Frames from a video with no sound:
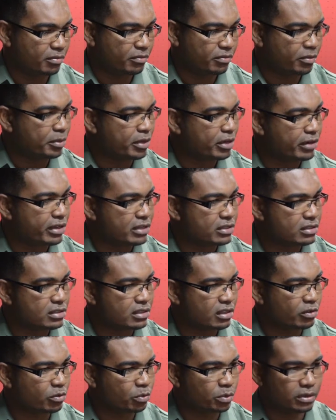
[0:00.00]
familiarize
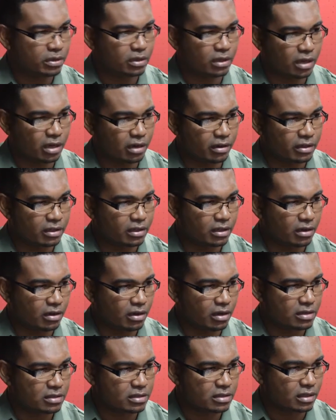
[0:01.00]
yourself with the current
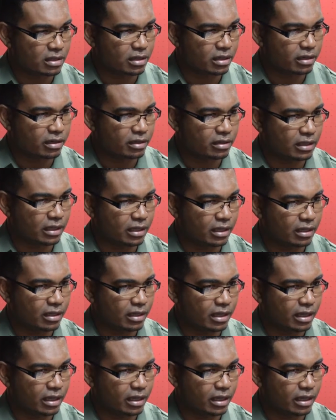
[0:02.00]
laws that are,